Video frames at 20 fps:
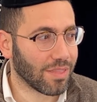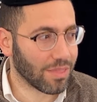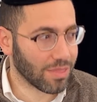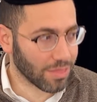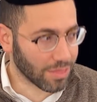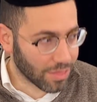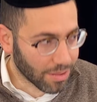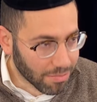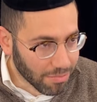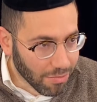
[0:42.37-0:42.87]

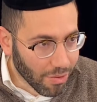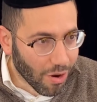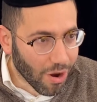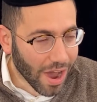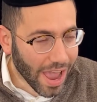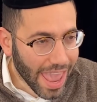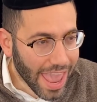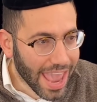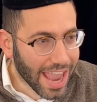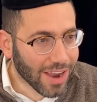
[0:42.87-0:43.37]
The
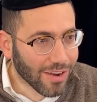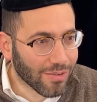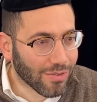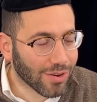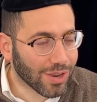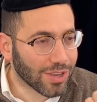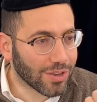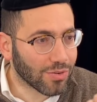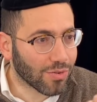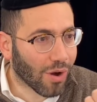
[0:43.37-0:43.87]
more
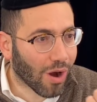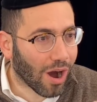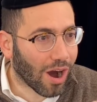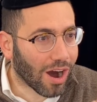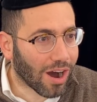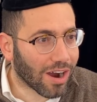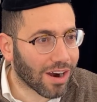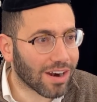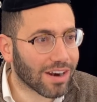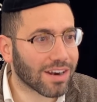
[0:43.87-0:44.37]
angry you
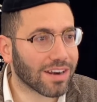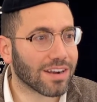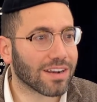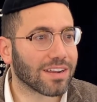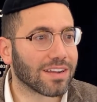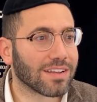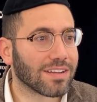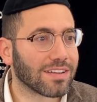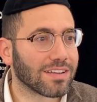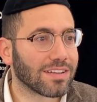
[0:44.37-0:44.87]
are,
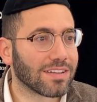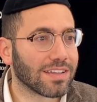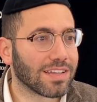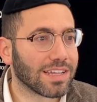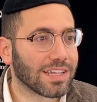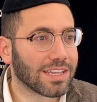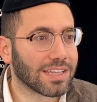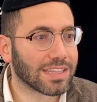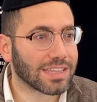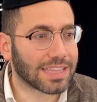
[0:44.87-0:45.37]

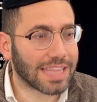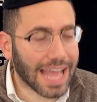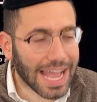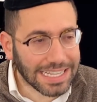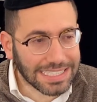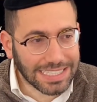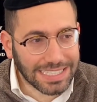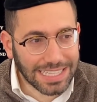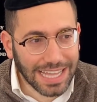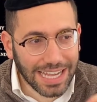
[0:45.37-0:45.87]

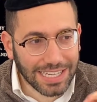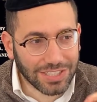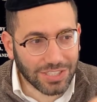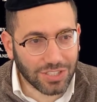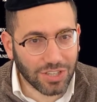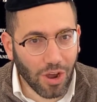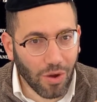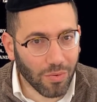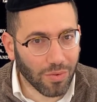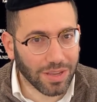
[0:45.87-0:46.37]
that's not
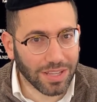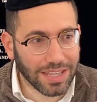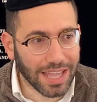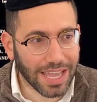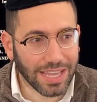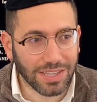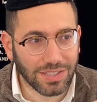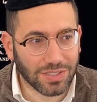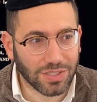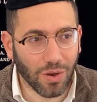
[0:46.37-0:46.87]
showing
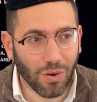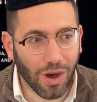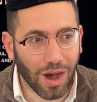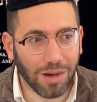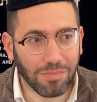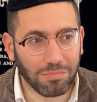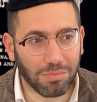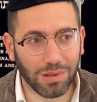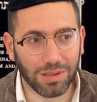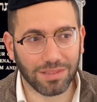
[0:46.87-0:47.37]
that you're so
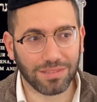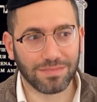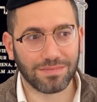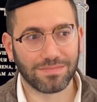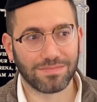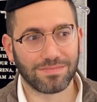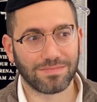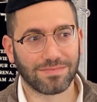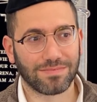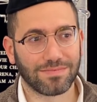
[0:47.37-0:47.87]
humble.
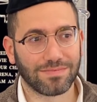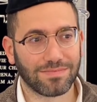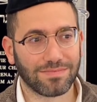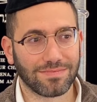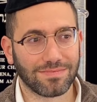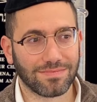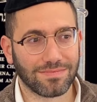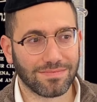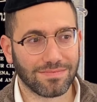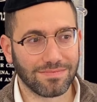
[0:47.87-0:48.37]

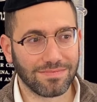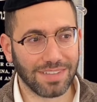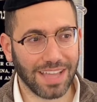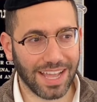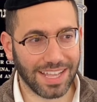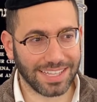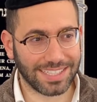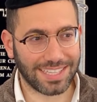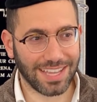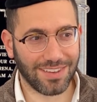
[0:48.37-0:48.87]
You
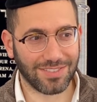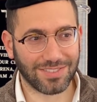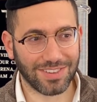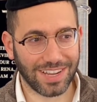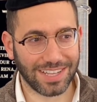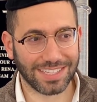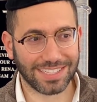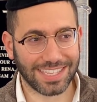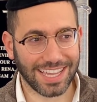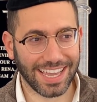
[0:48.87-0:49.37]
understand what I'm
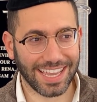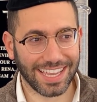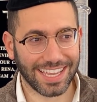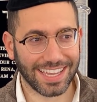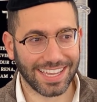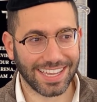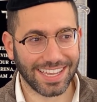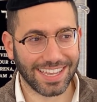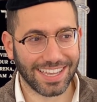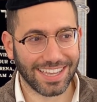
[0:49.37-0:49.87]
trying to say?
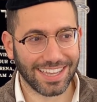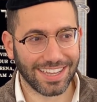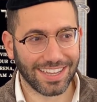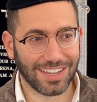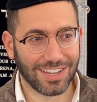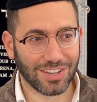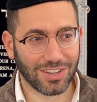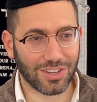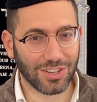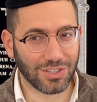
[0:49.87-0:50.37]

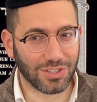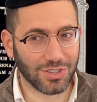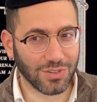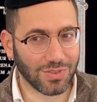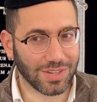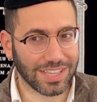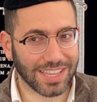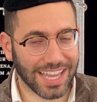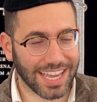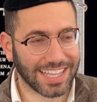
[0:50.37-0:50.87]
Could you
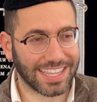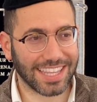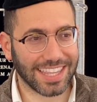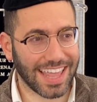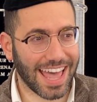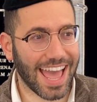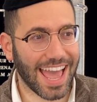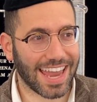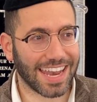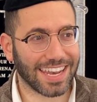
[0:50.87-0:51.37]
relate to
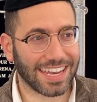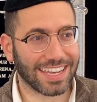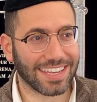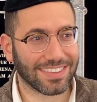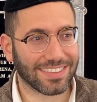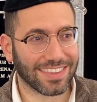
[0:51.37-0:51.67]
that?